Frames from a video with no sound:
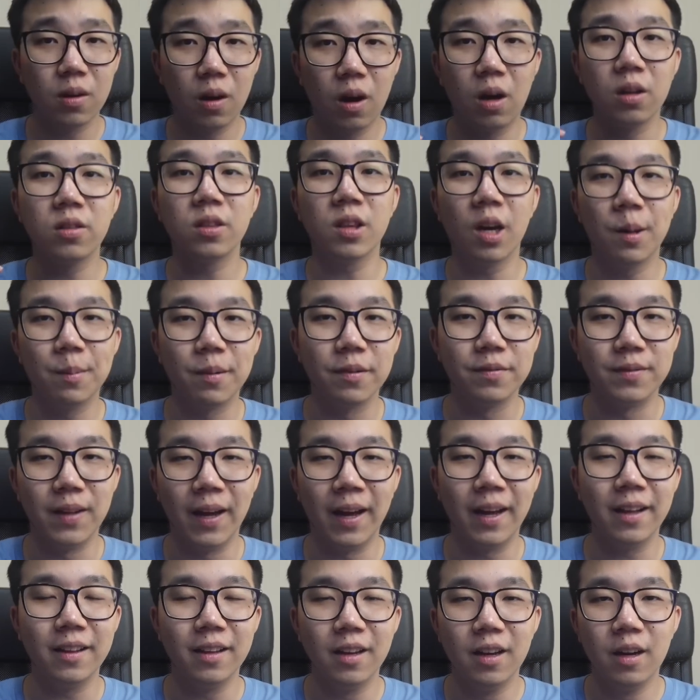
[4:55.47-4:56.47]
On top of
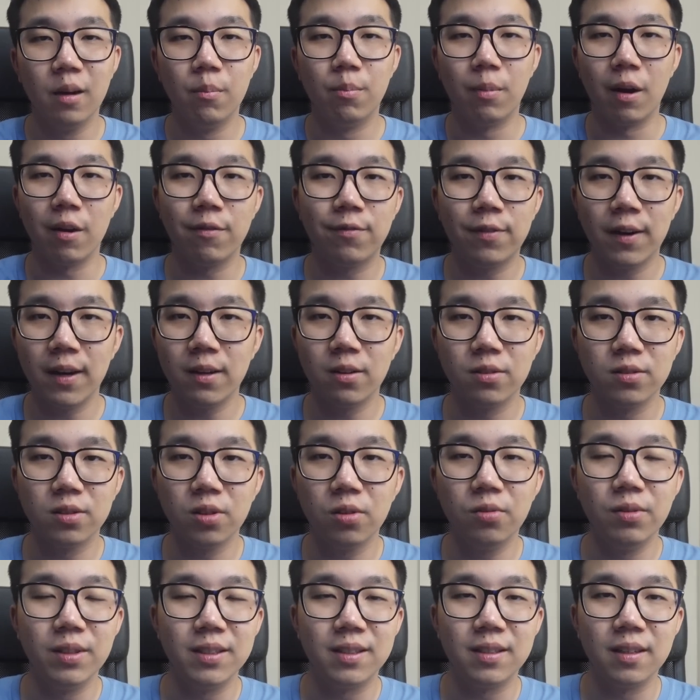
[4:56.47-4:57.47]
that, my friend
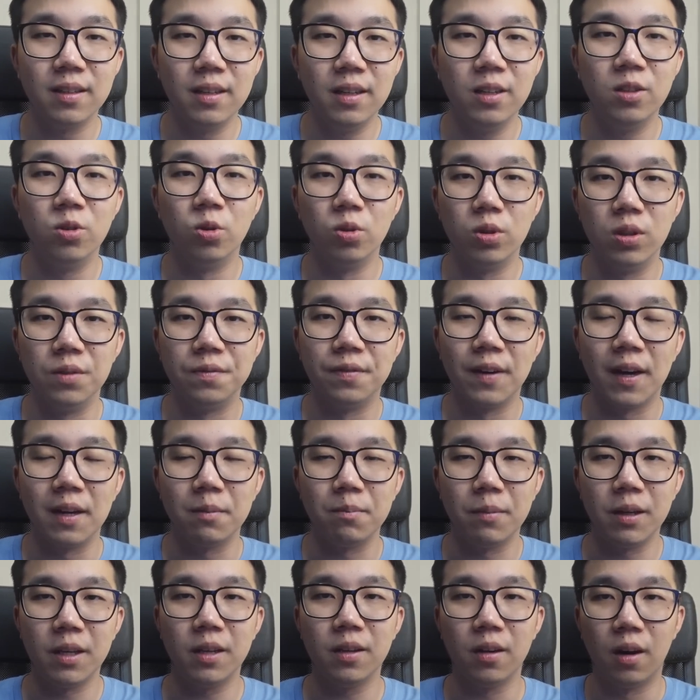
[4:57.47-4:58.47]
also recently
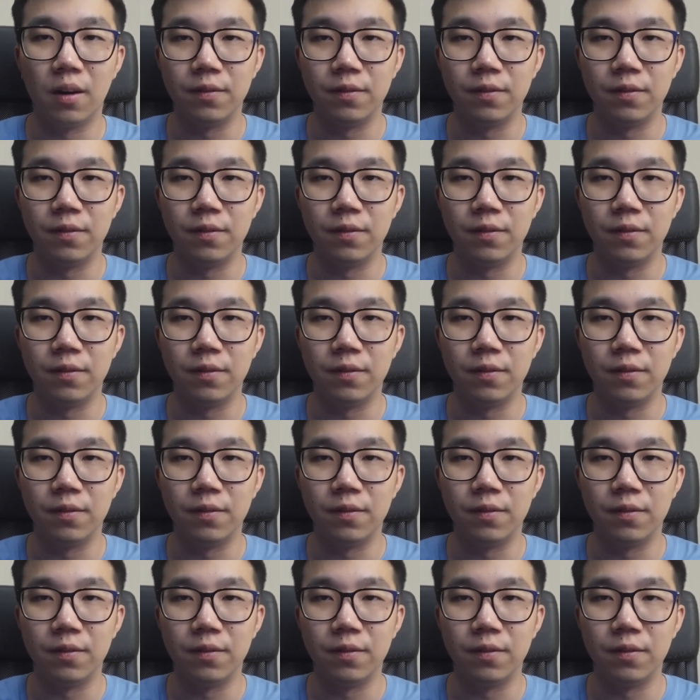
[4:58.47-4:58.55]
notified me